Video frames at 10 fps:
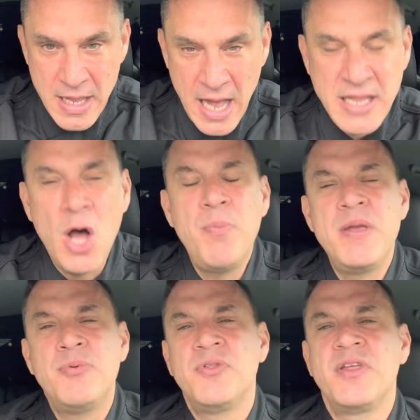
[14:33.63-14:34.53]
Allow
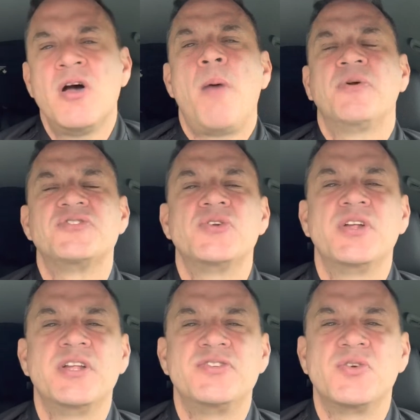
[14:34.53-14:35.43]
people the
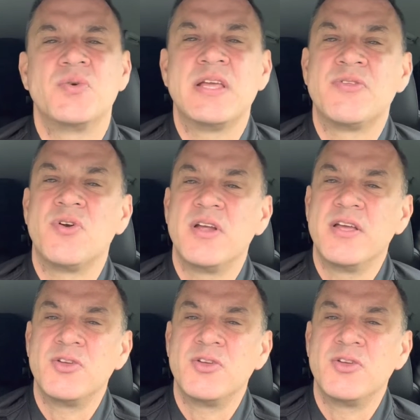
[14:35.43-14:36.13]
opportunity to either